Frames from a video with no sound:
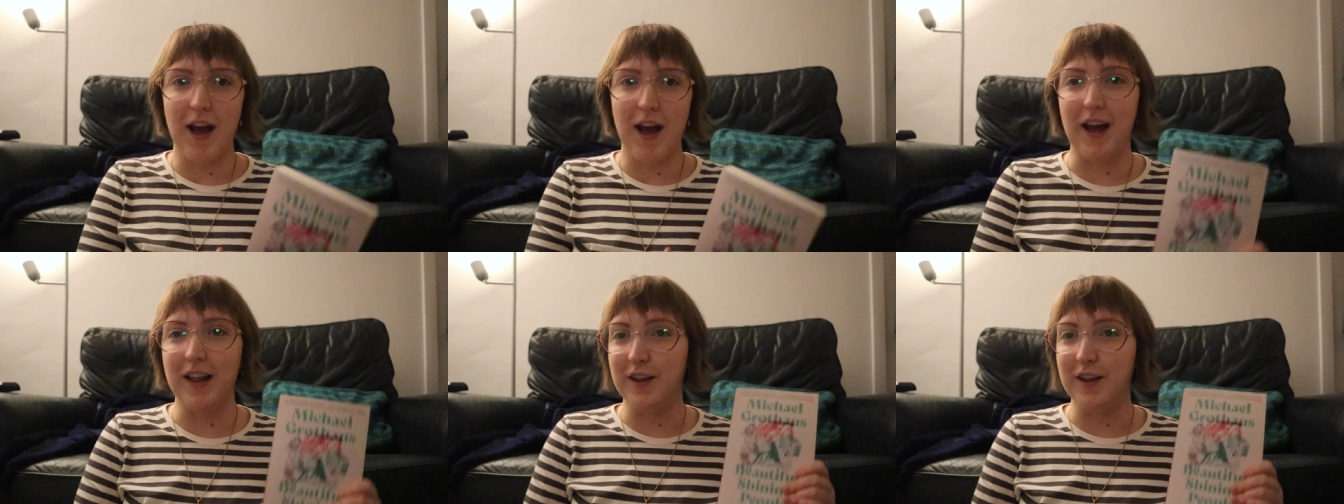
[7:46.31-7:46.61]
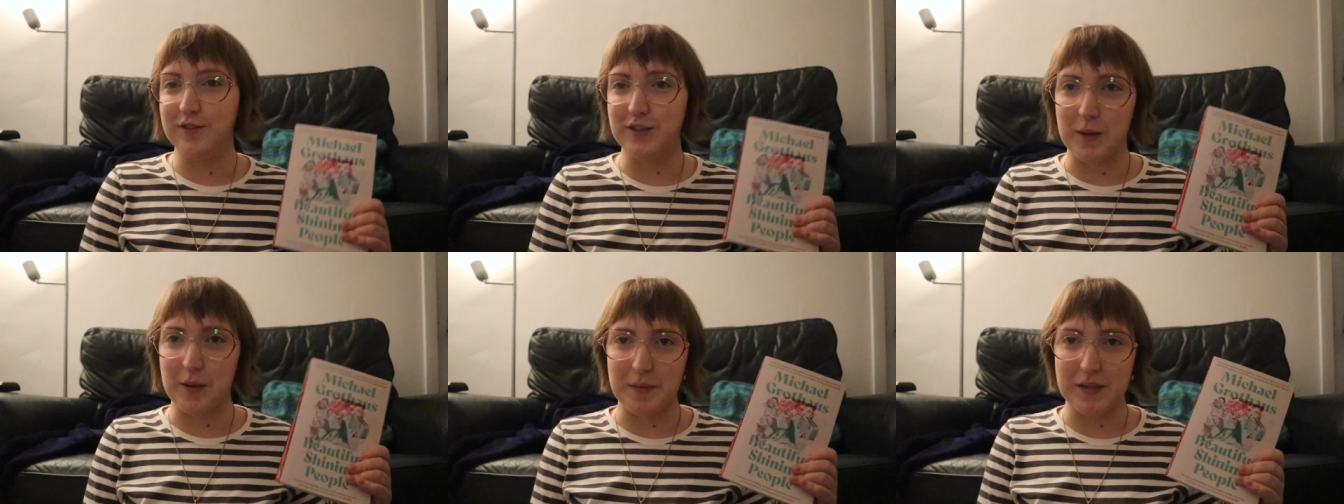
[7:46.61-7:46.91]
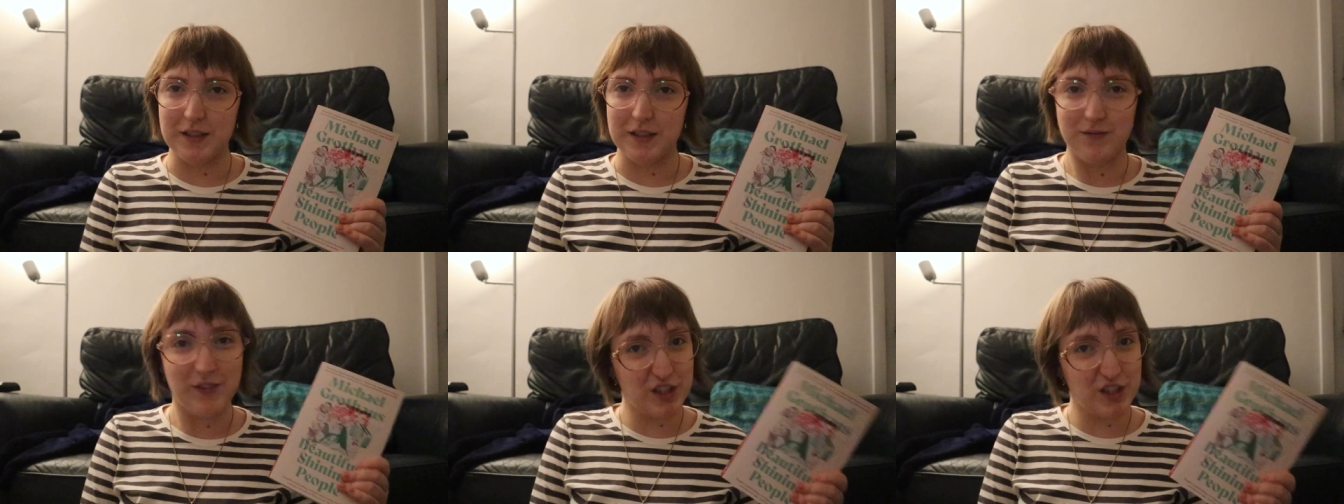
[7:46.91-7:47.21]
I love
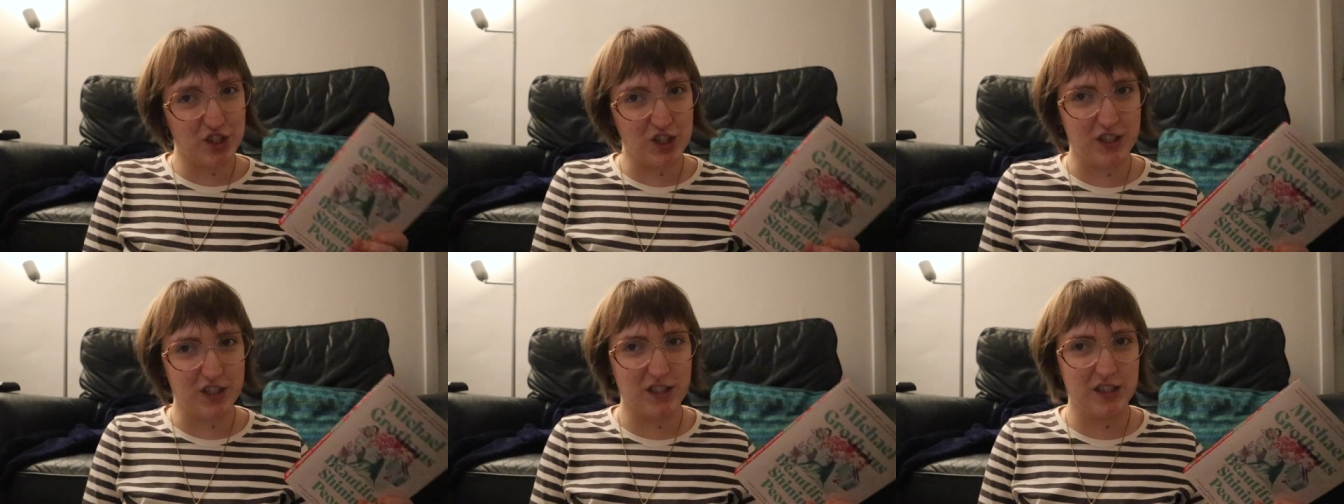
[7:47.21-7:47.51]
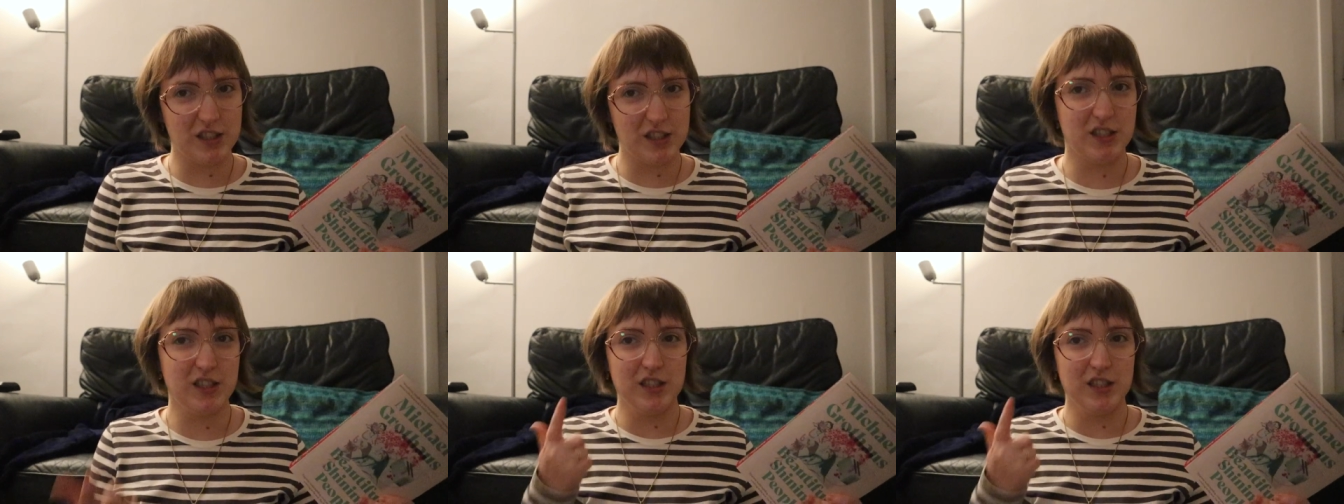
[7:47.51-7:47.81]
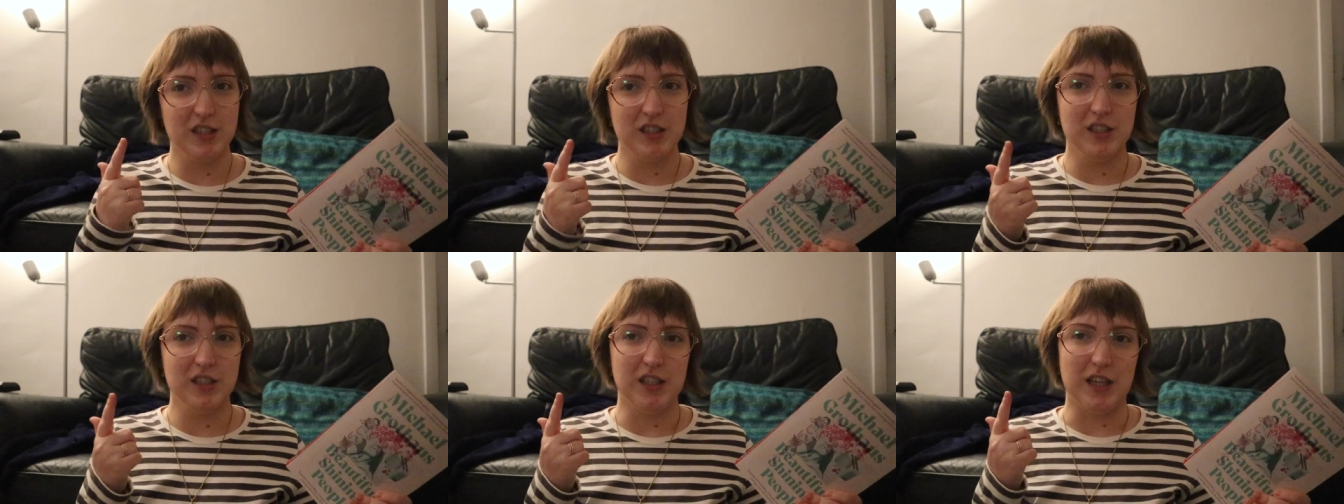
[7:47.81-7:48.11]
Japanese fiction,
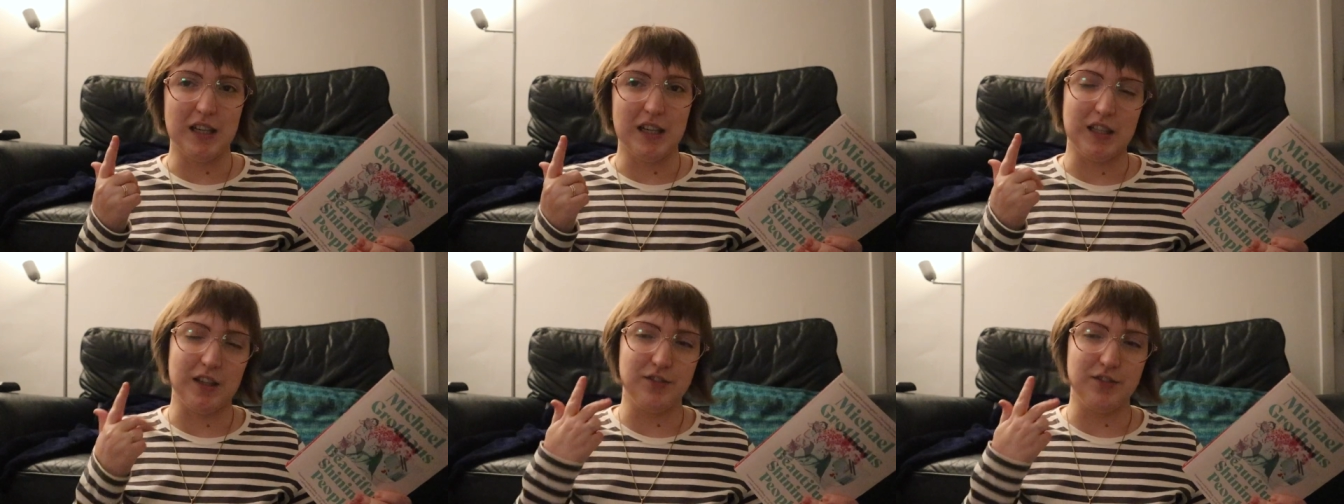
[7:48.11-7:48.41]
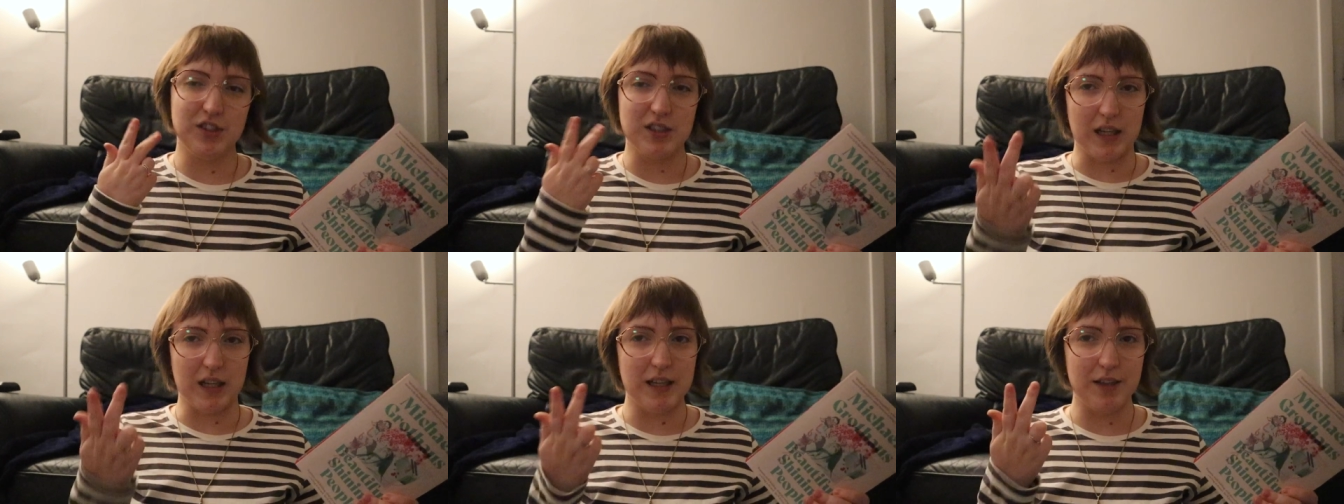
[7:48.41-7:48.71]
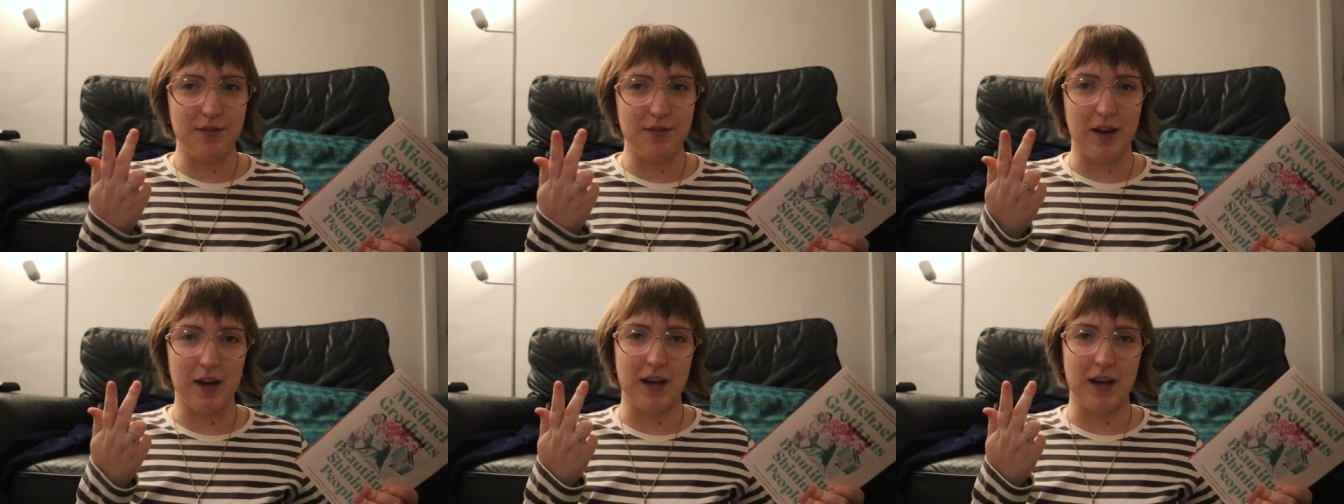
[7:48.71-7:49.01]
I love
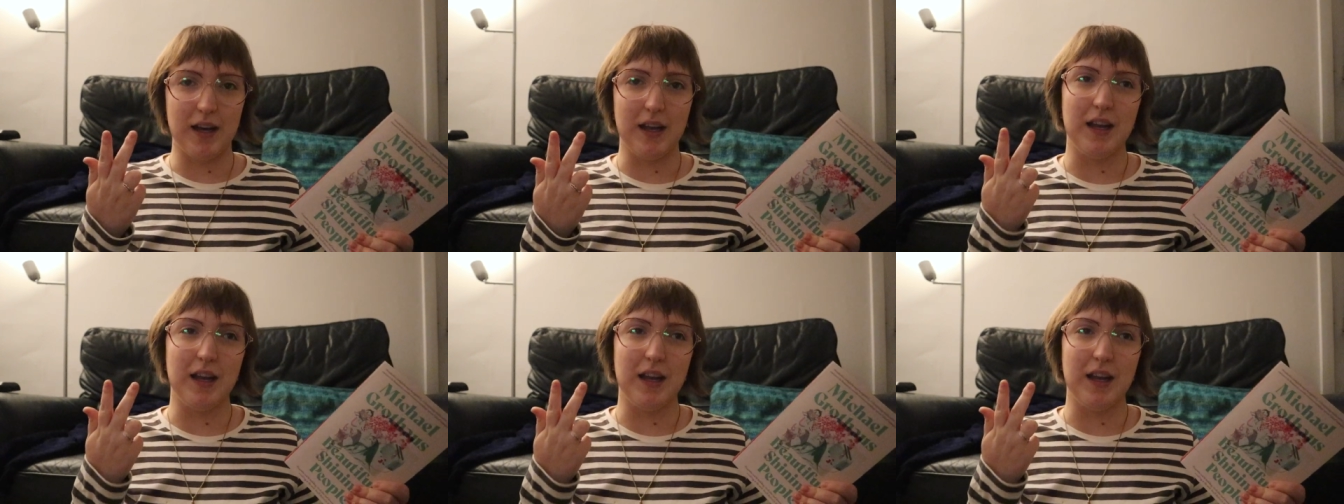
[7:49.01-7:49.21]
sci-fi,